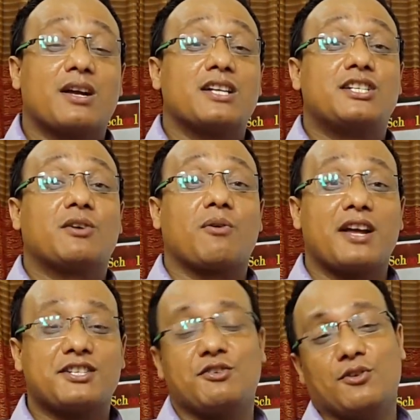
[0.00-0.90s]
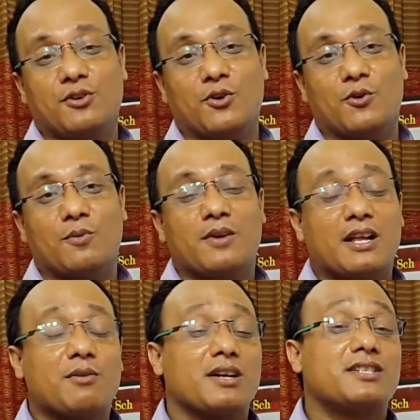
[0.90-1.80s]
decorate your room.
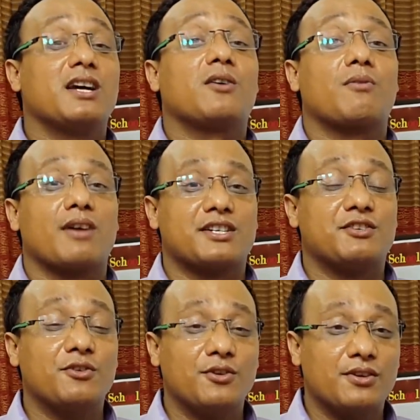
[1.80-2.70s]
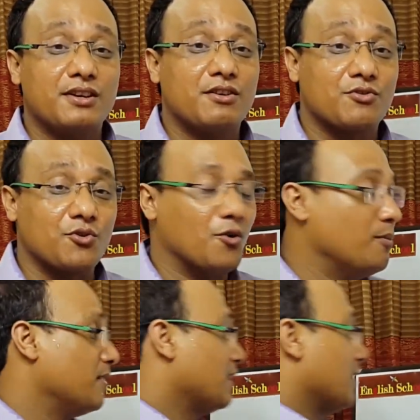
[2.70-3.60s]
You can decorate your room